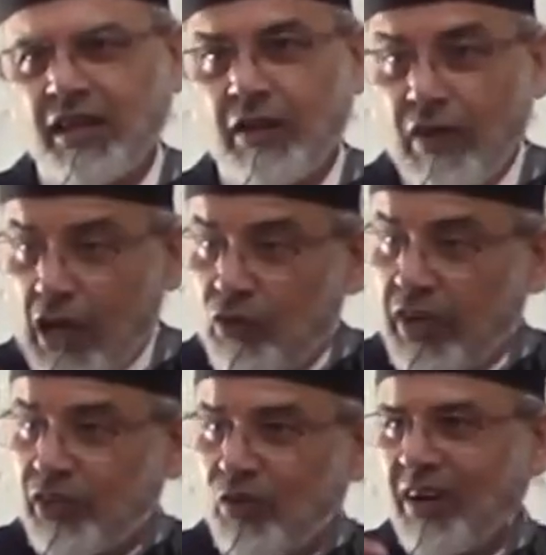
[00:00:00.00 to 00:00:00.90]

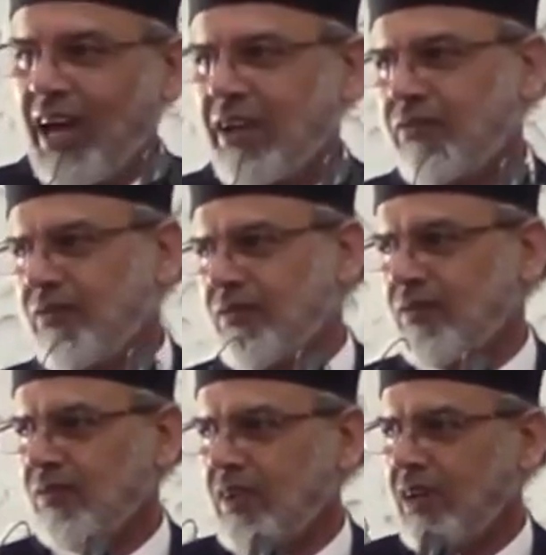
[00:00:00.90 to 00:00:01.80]
Evaluate your life
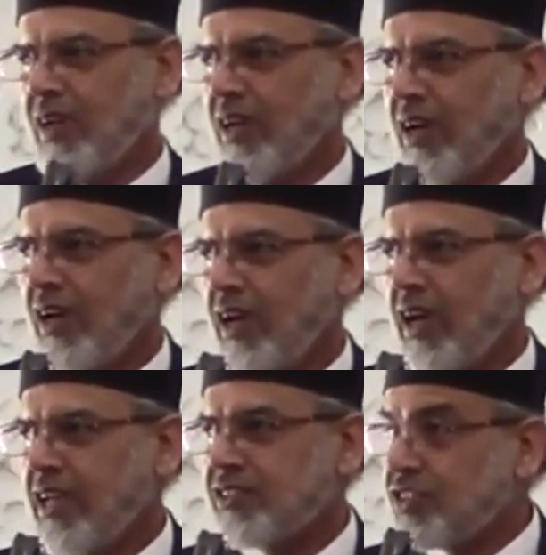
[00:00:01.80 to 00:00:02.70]

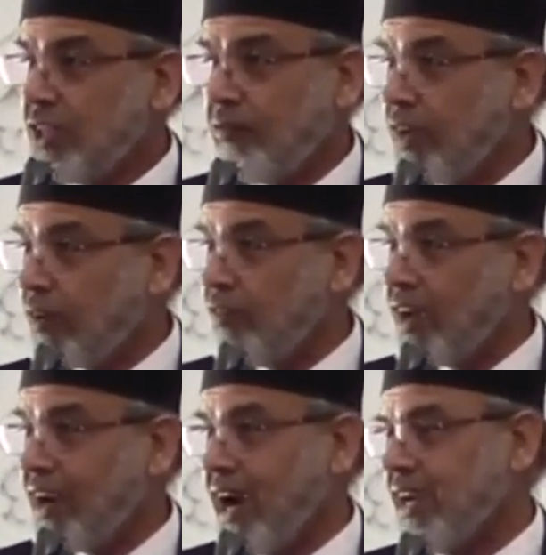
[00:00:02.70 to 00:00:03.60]
and see where we
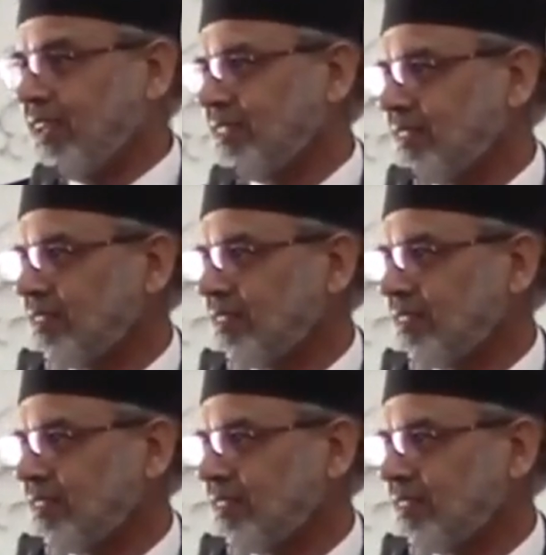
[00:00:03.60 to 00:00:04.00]
are heading.